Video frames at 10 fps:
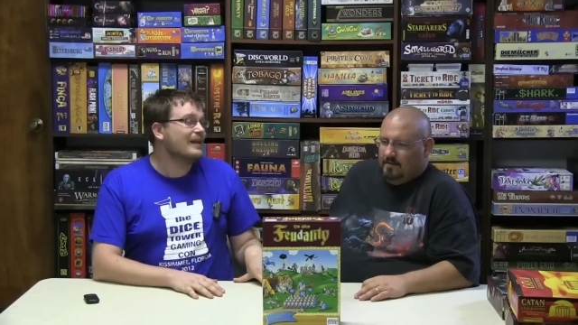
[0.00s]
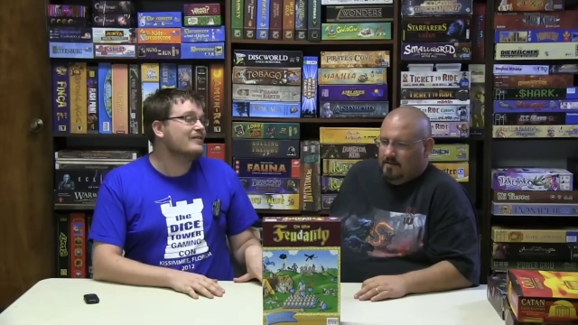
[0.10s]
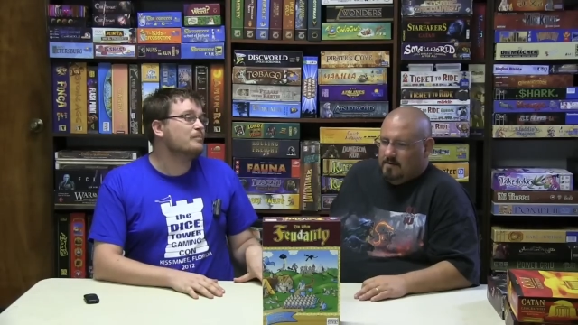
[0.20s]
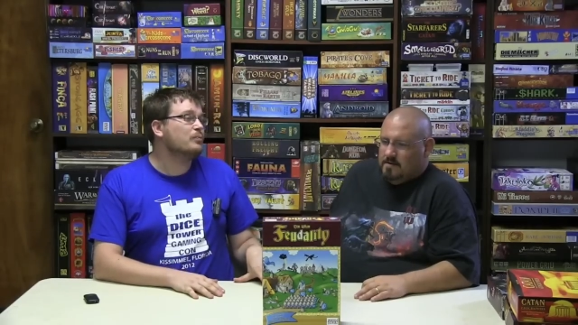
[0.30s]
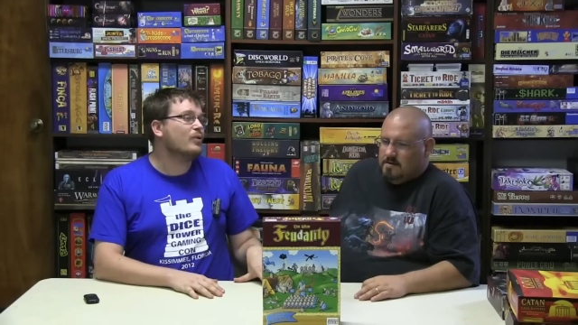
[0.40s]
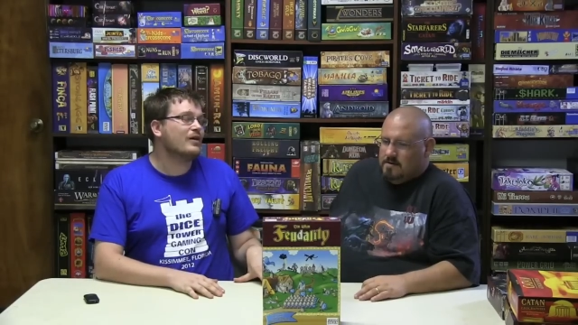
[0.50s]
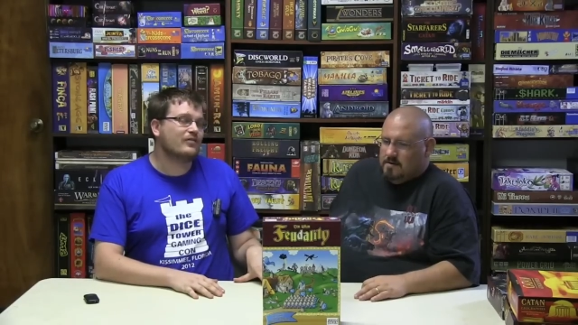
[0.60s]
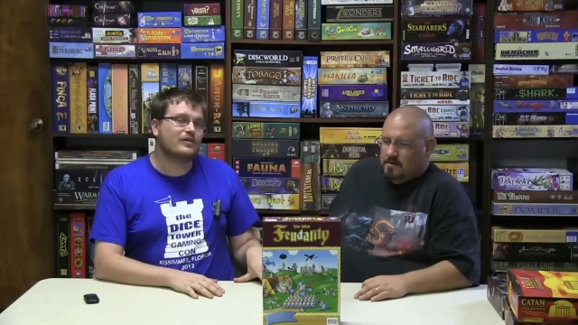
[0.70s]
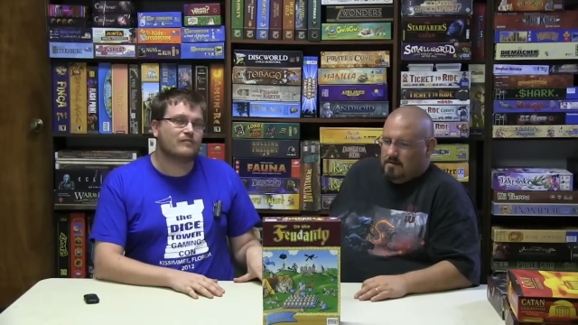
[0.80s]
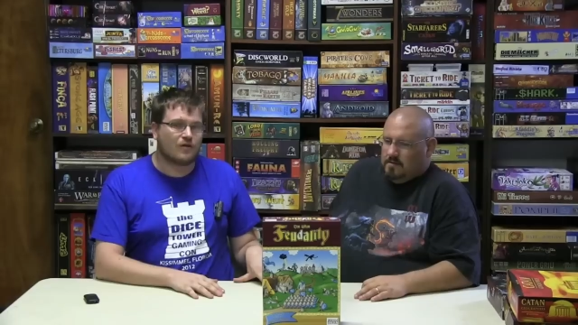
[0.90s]
Speaker 1: the least
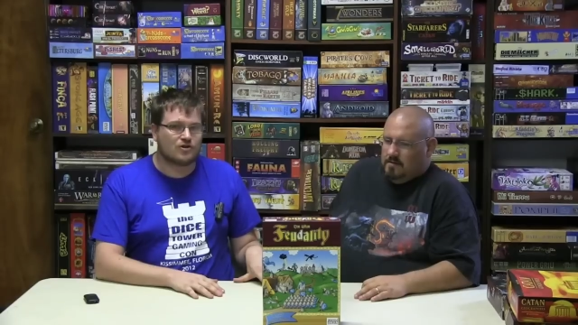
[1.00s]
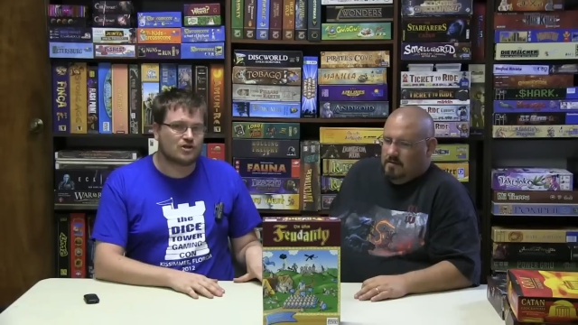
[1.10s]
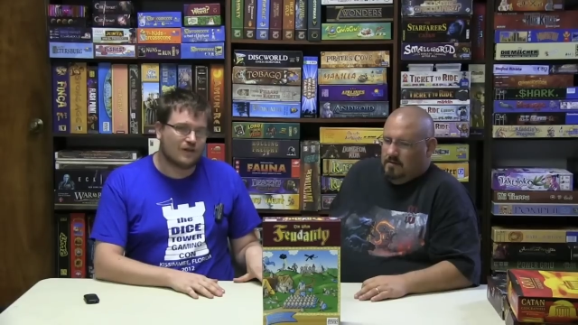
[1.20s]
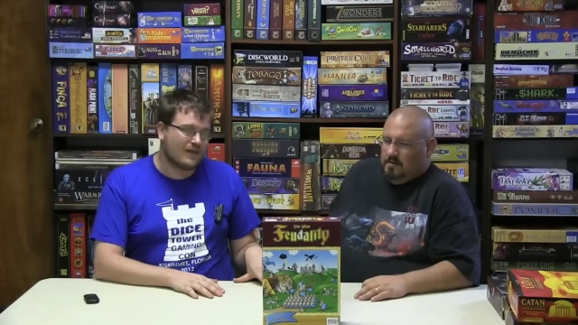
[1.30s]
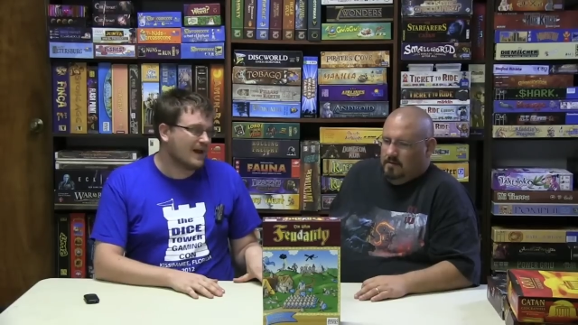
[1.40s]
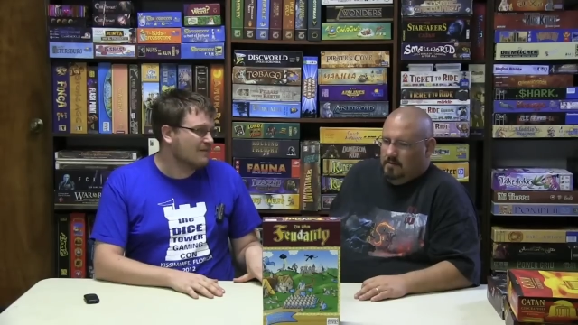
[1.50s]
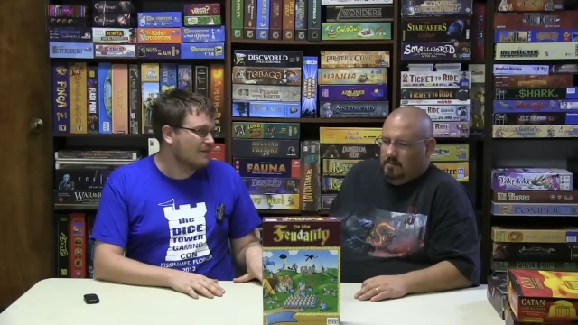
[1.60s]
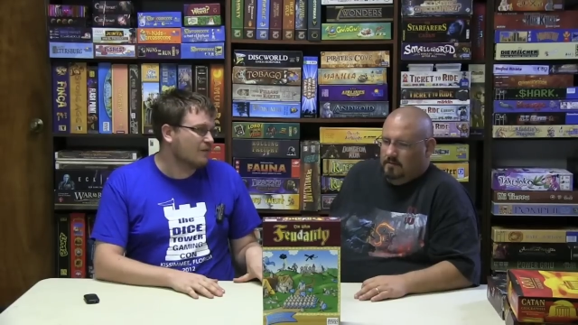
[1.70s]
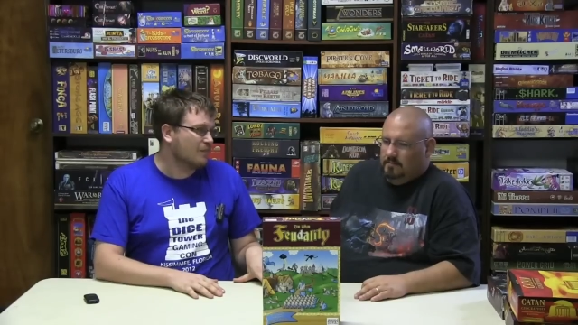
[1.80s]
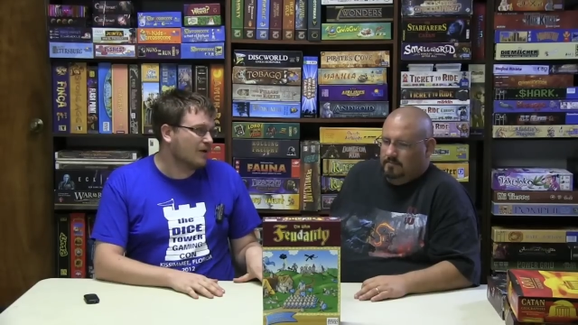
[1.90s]
pressing version of that
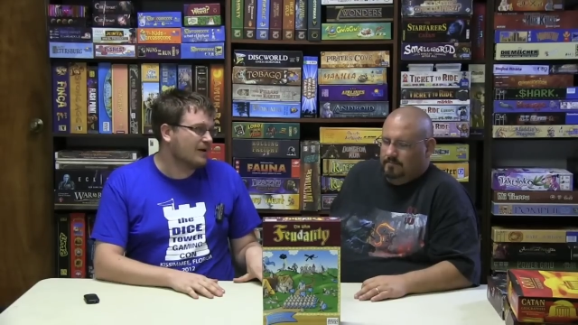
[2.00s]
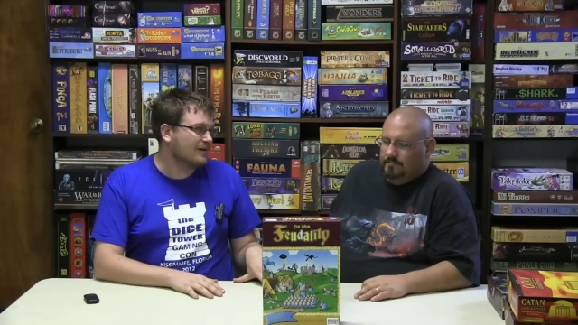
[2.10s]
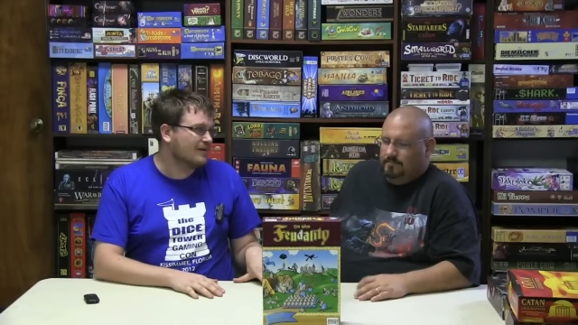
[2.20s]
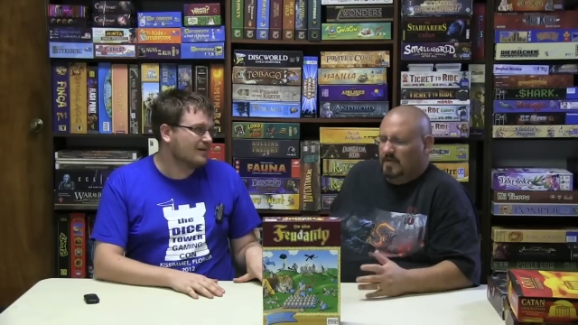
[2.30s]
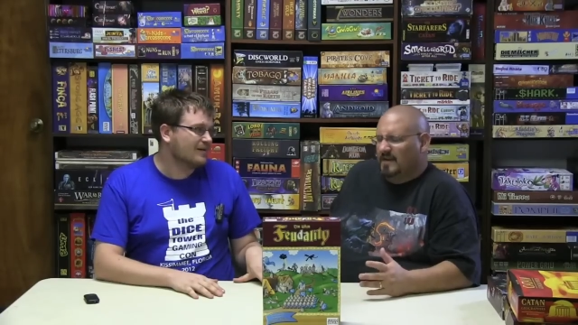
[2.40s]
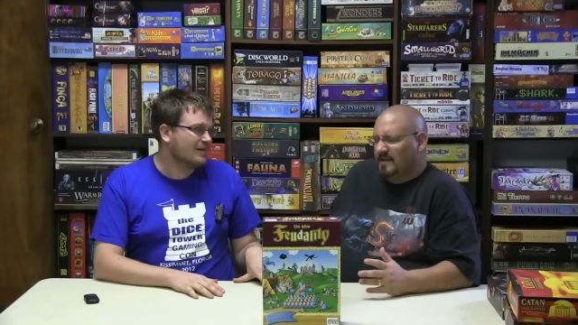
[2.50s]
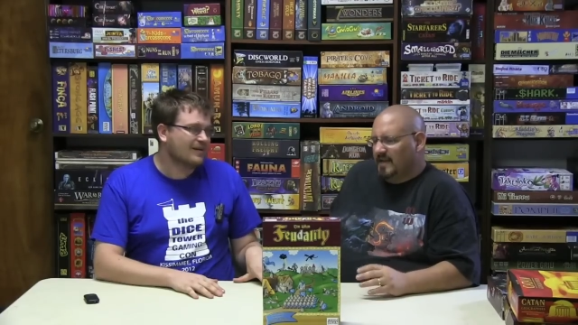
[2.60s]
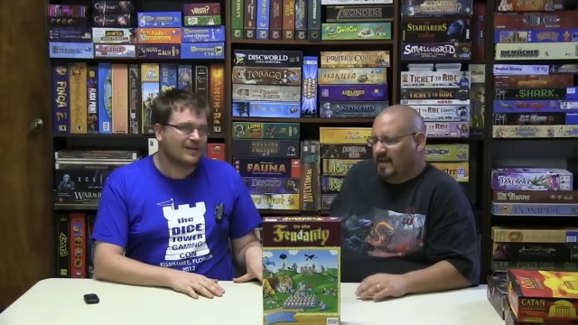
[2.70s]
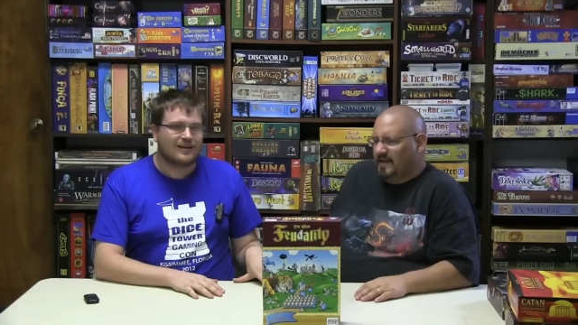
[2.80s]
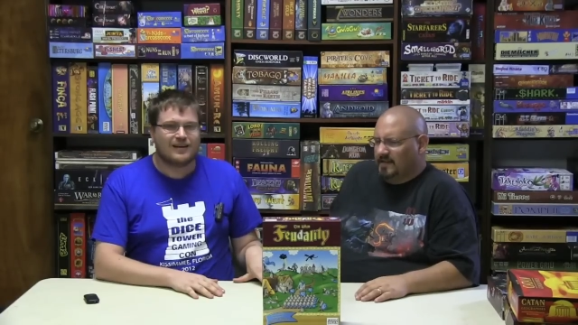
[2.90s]
I've ever played.
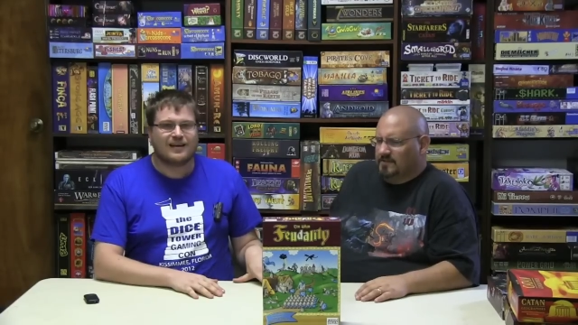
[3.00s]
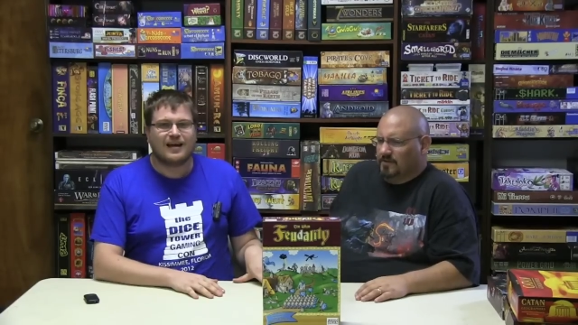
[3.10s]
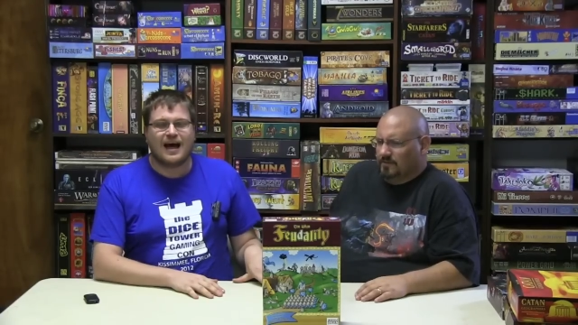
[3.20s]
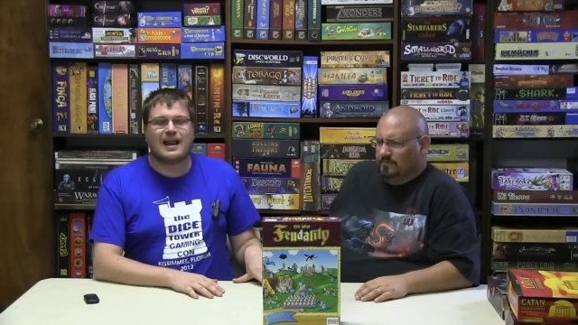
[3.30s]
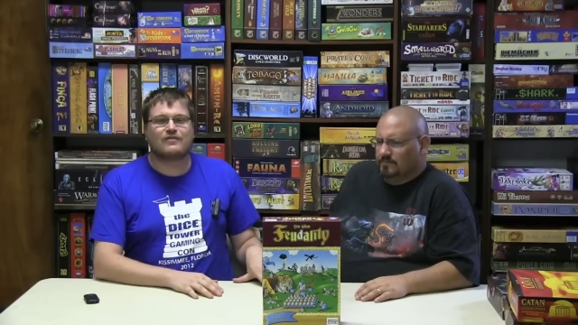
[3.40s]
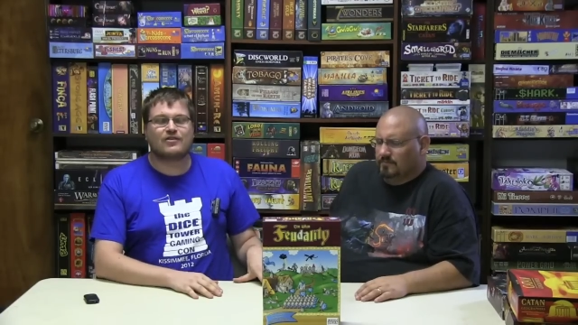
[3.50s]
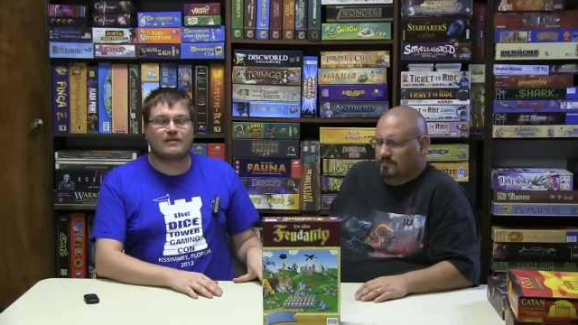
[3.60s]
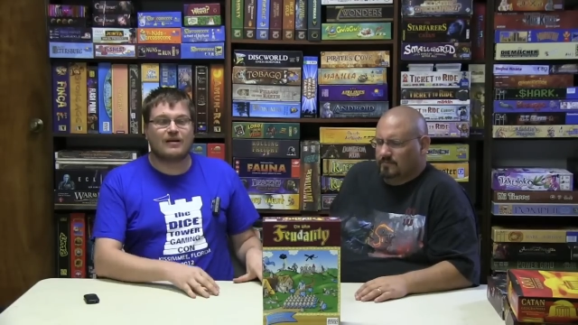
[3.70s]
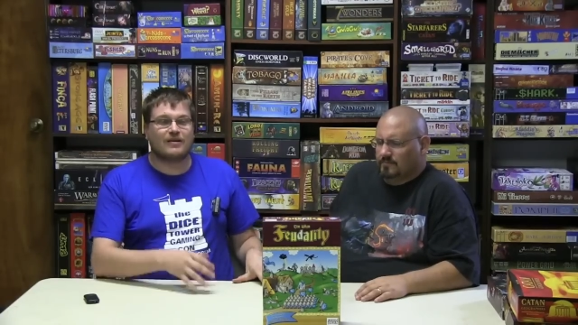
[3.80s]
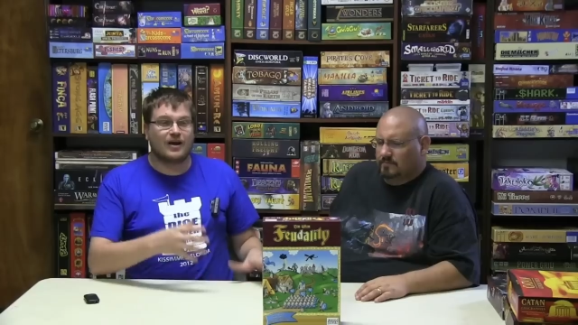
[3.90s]
Yeah, I guess so. I never
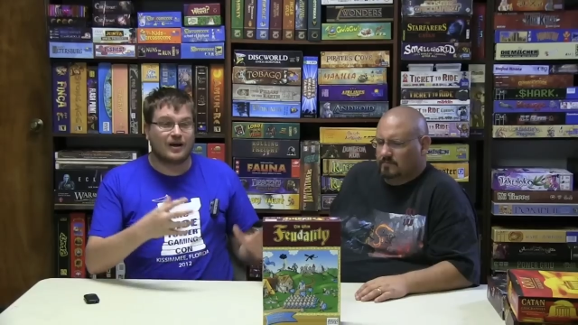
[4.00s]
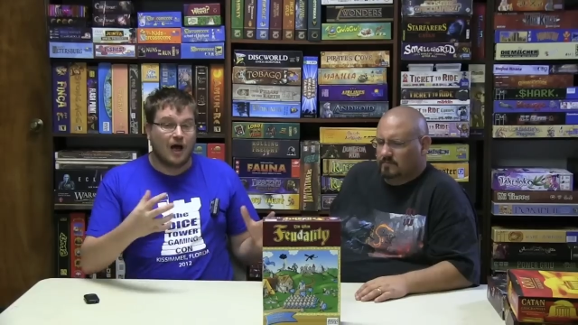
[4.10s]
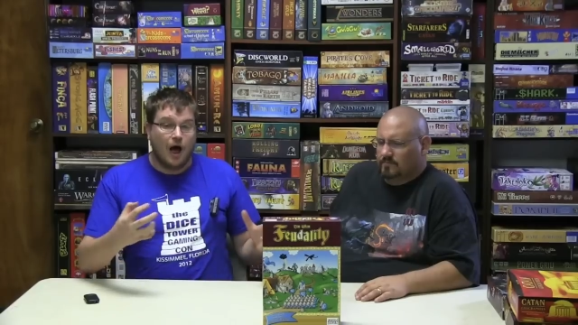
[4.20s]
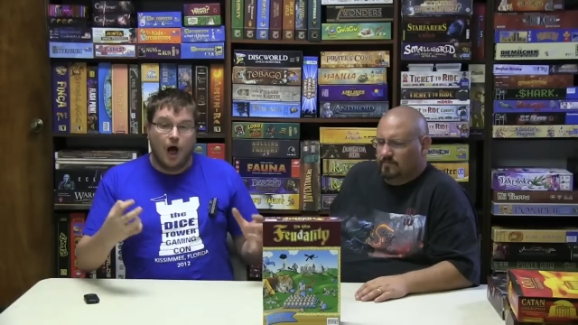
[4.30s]
sat around going,